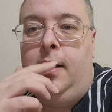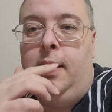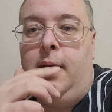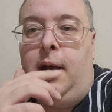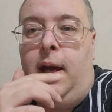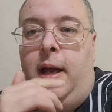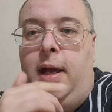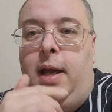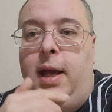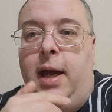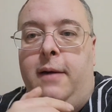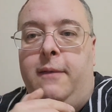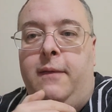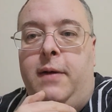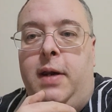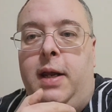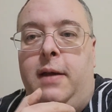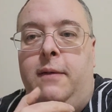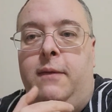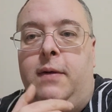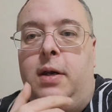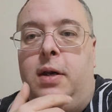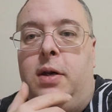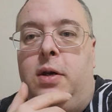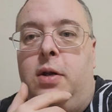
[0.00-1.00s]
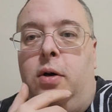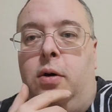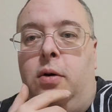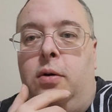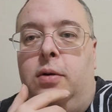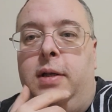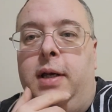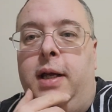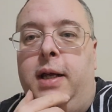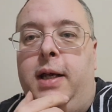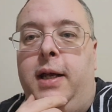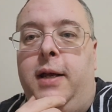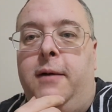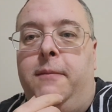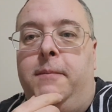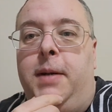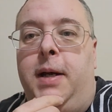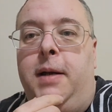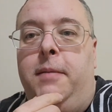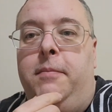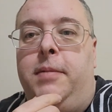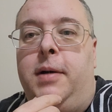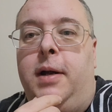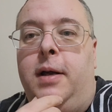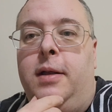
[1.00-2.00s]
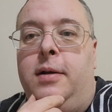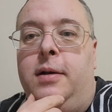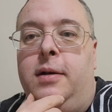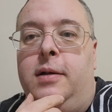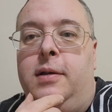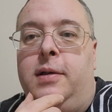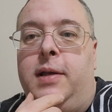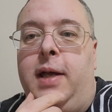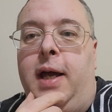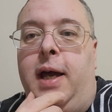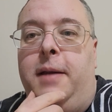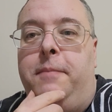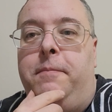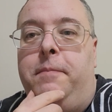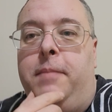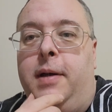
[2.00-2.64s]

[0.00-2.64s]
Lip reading: haven't even told any of my brothers that,